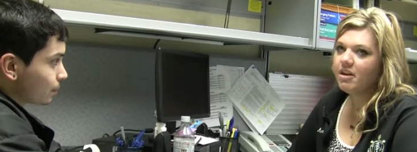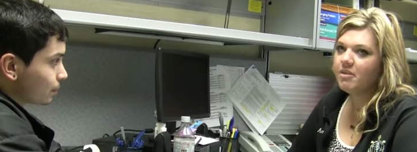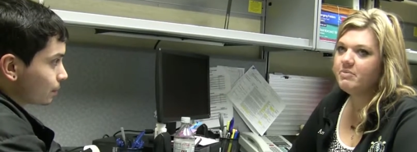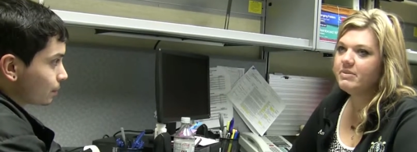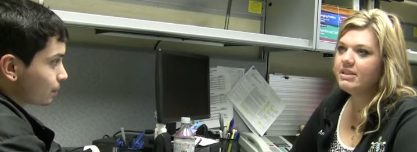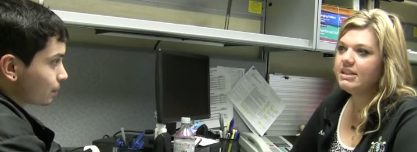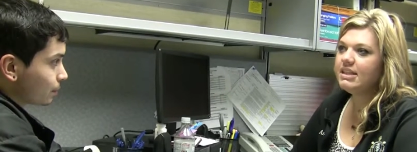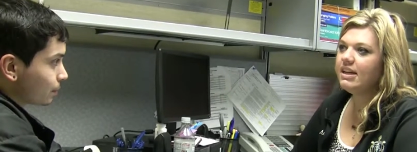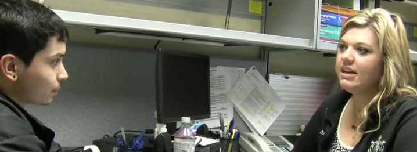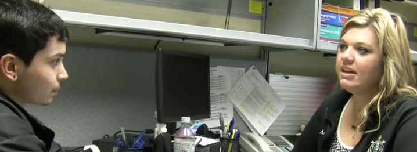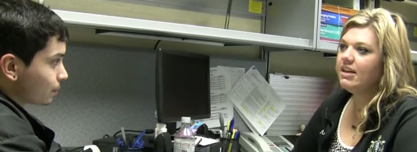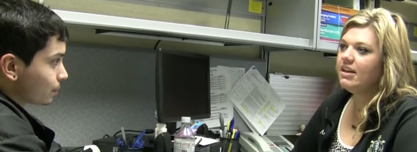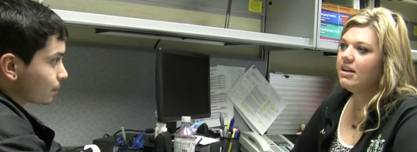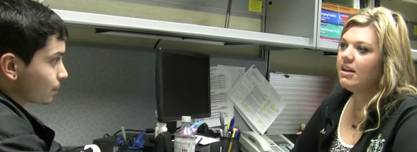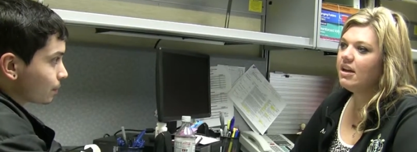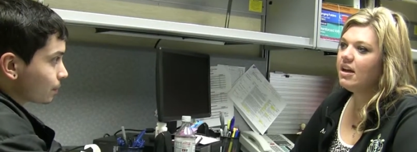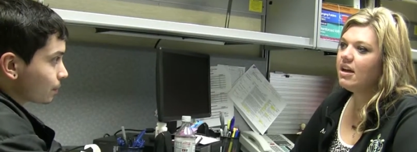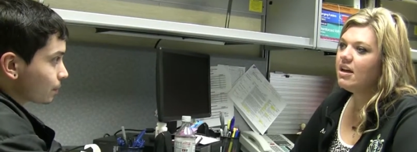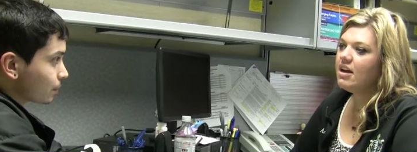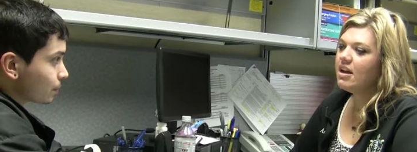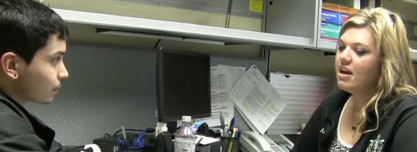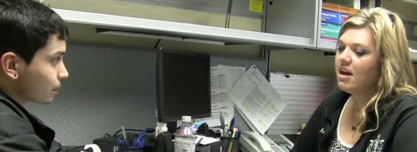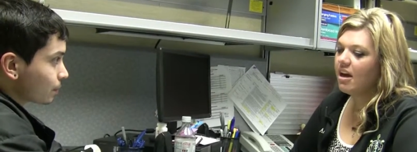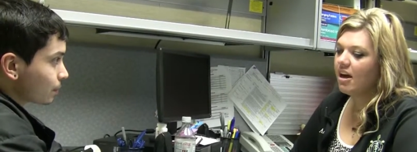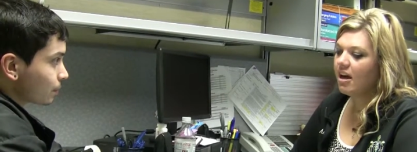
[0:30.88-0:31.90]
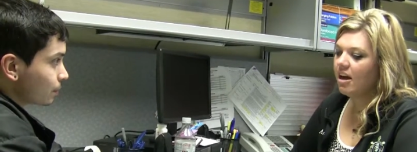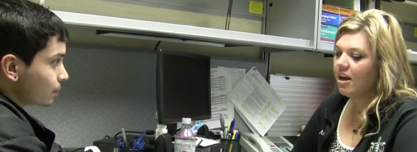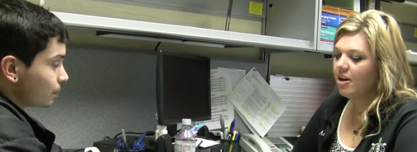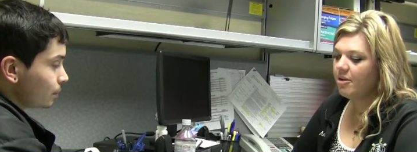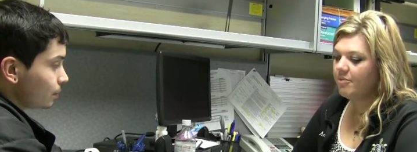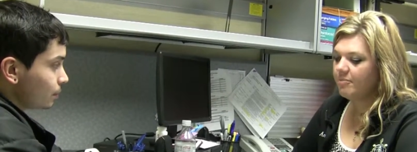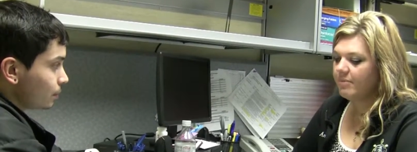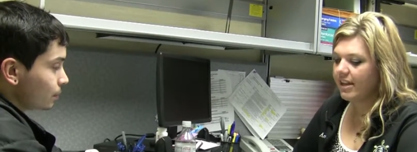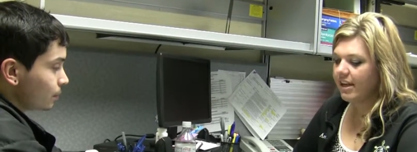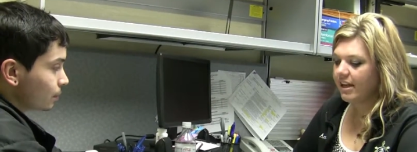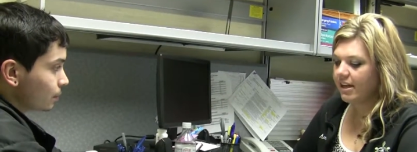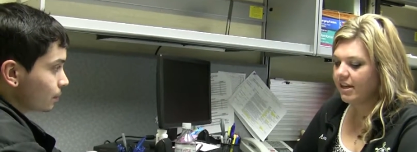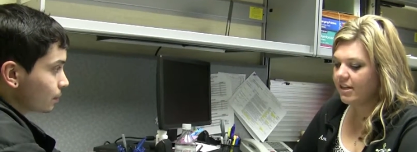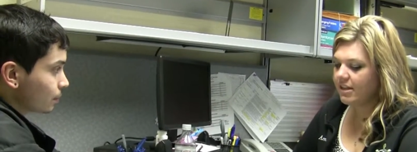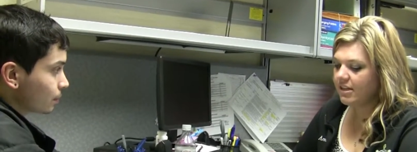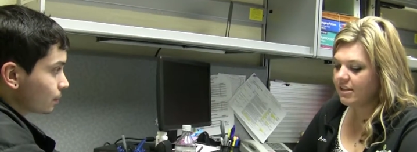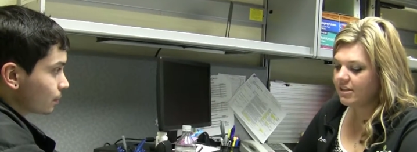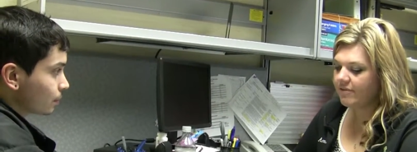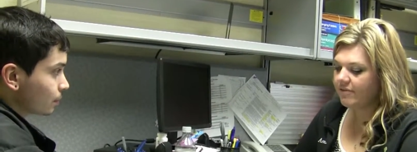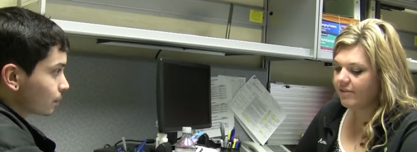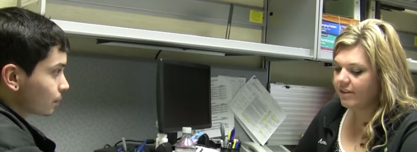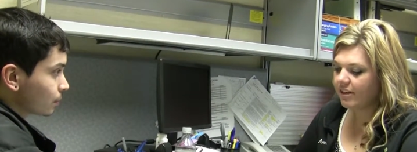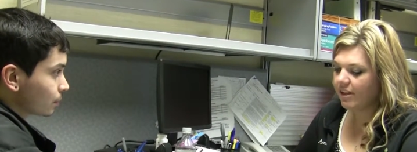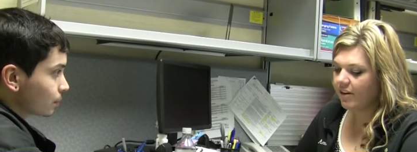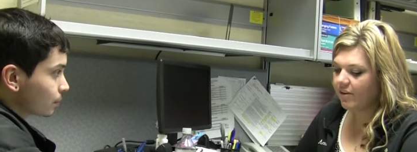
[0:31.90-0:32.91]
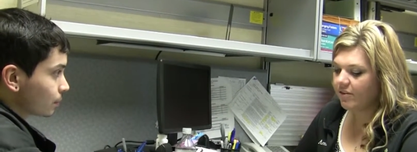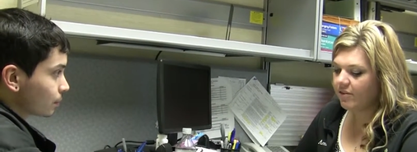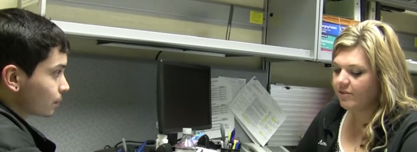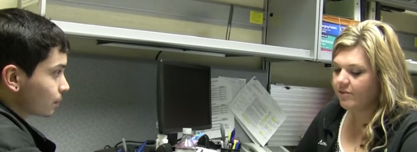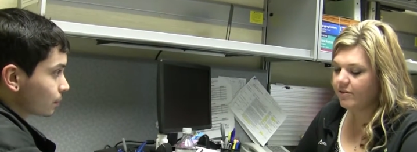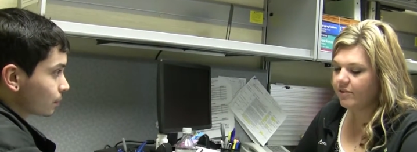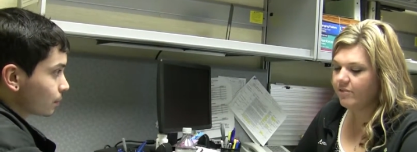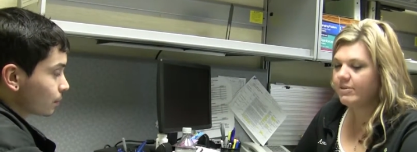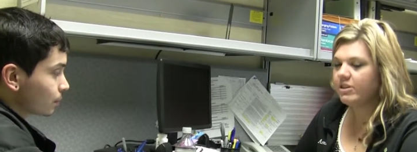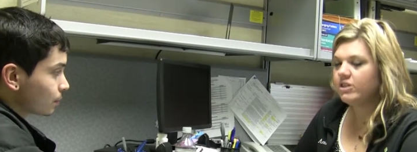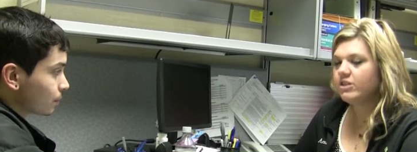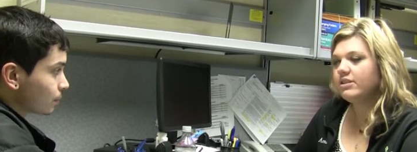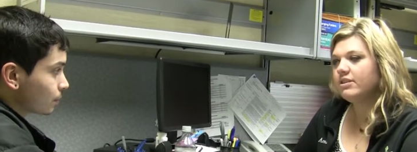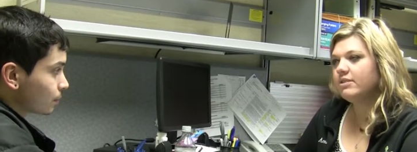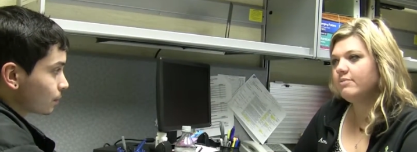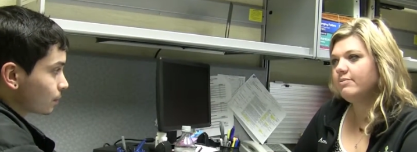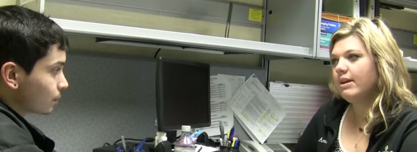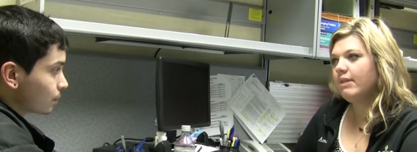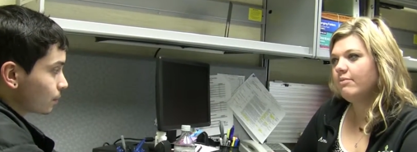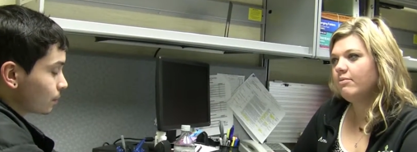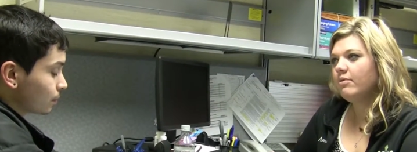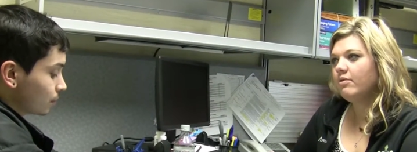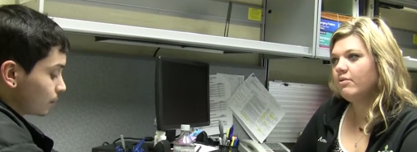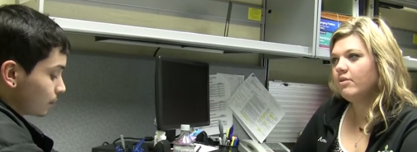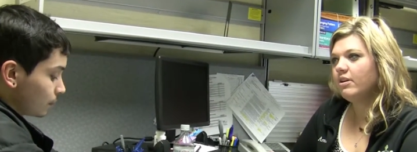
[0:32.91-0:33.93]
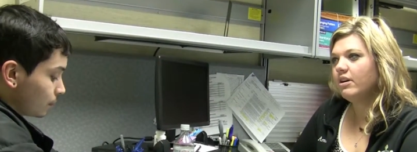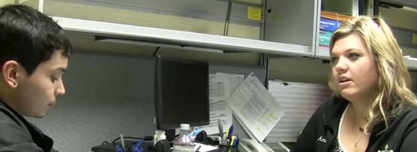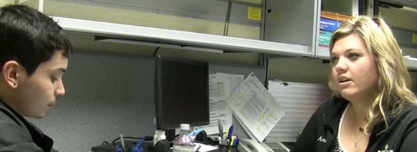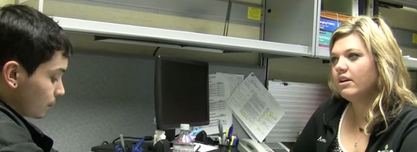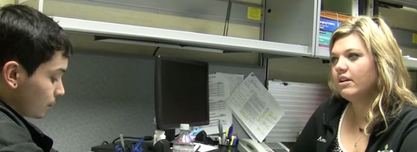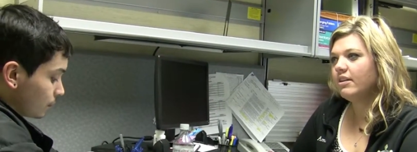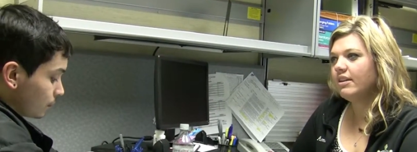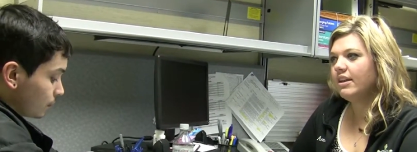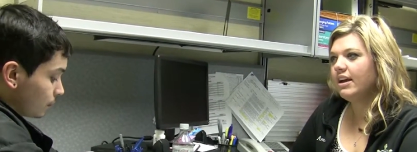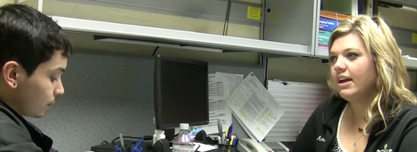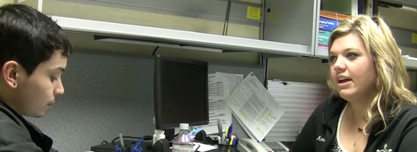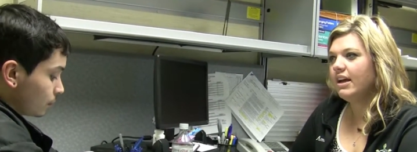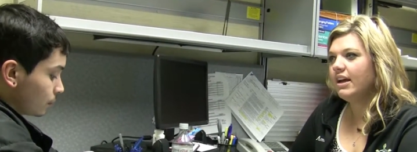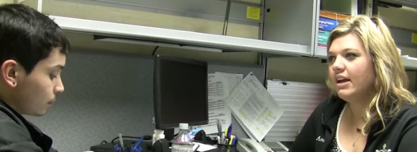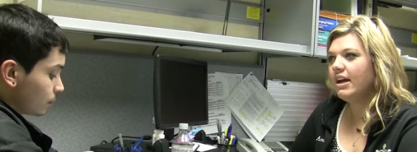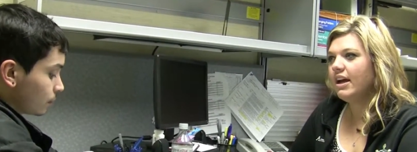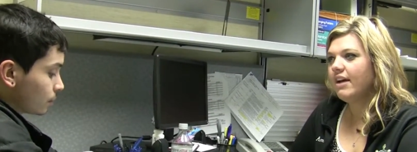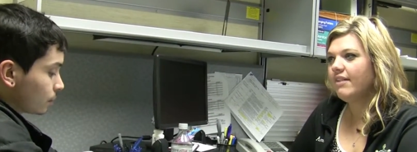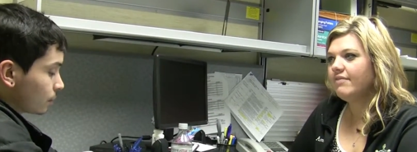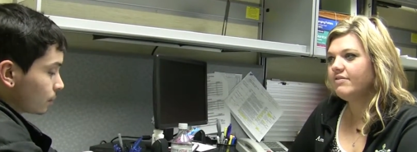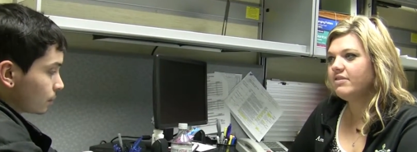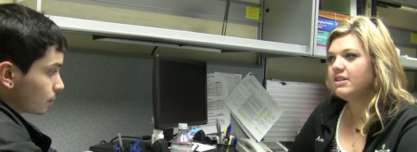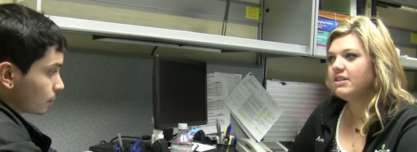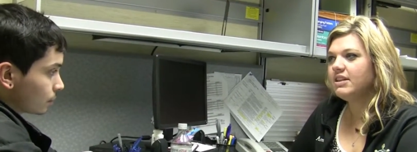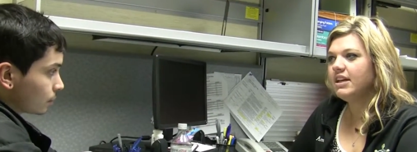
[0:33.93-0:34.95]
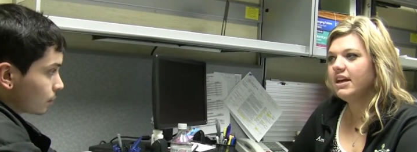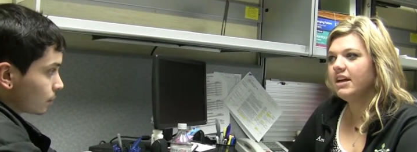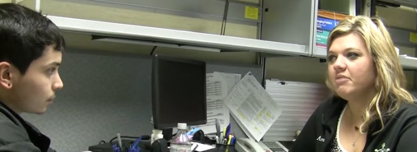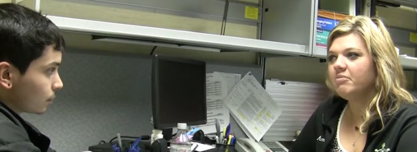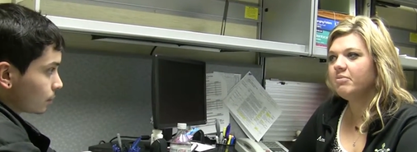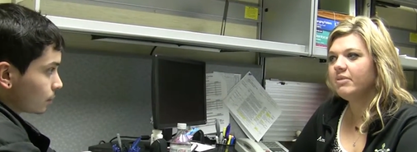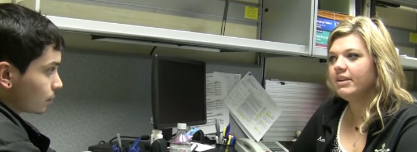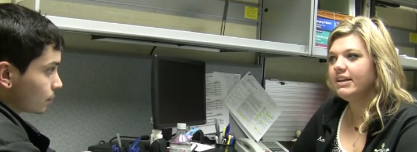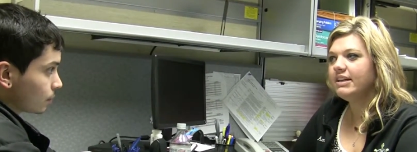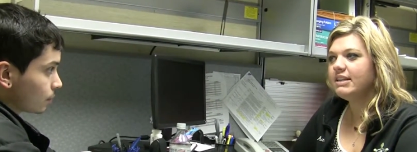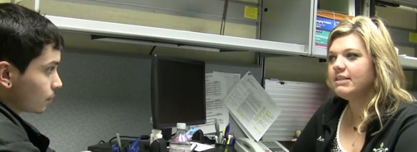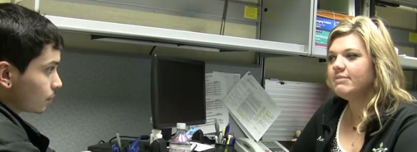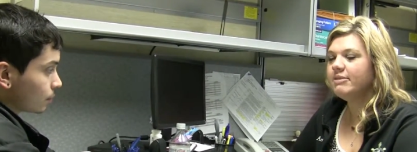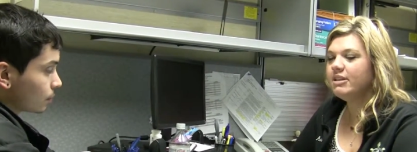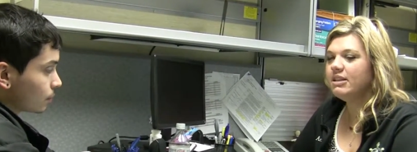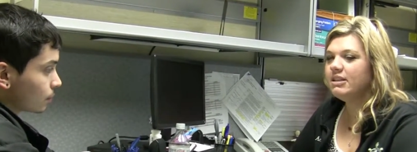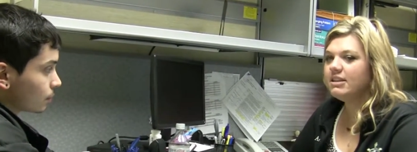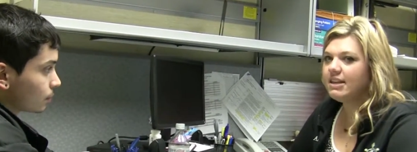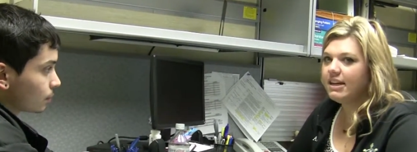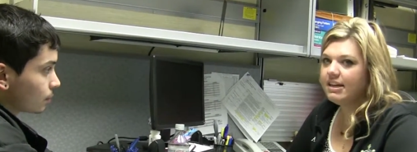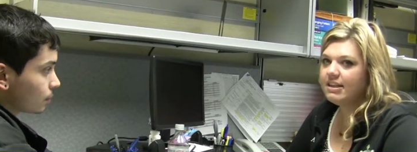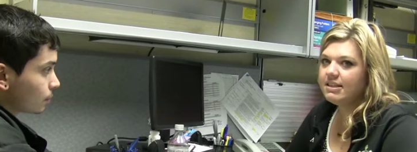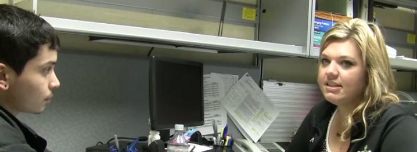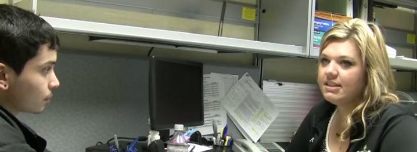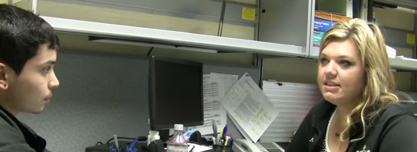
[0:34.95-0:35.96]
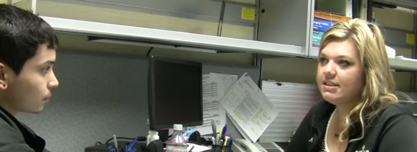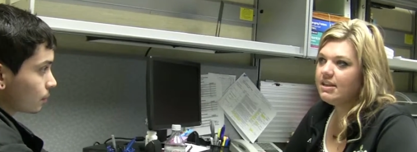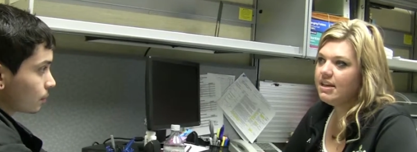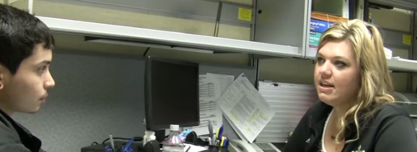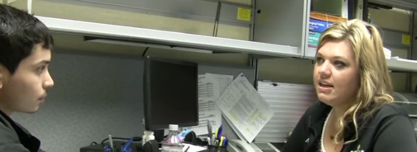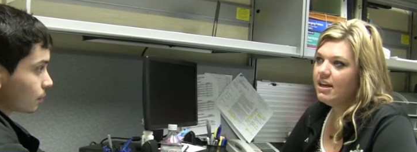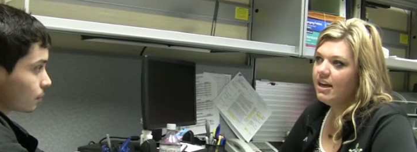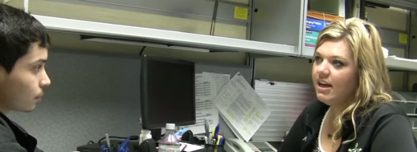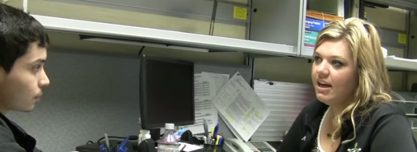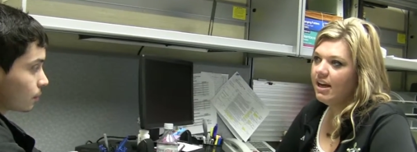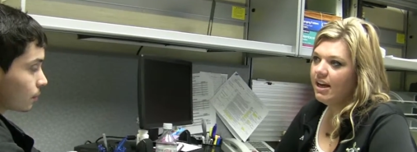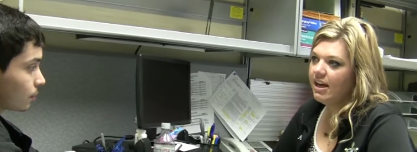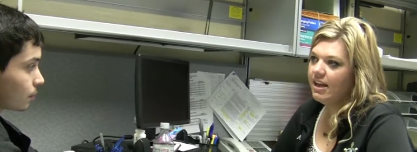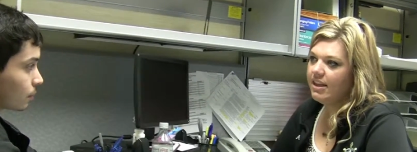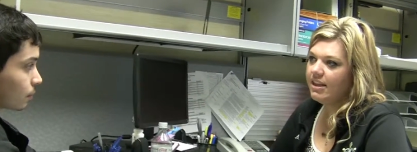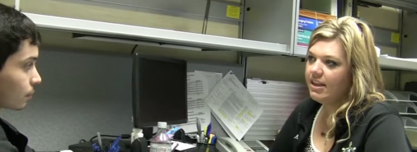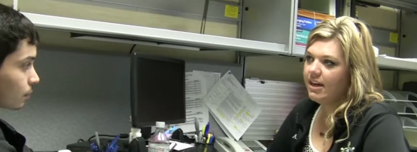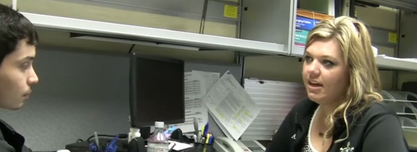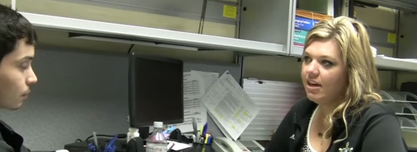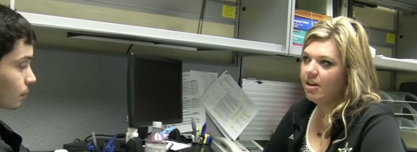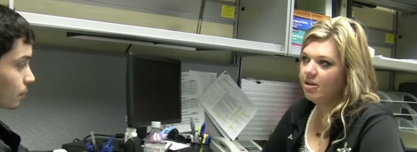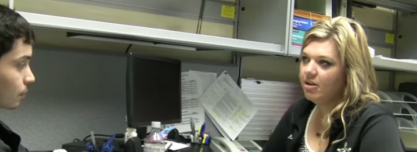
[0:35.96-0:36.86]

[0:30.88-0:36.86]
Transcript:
Speaker 1: comes in, um, they need to fill out new admissions paperwork. They have to take a placement test, and that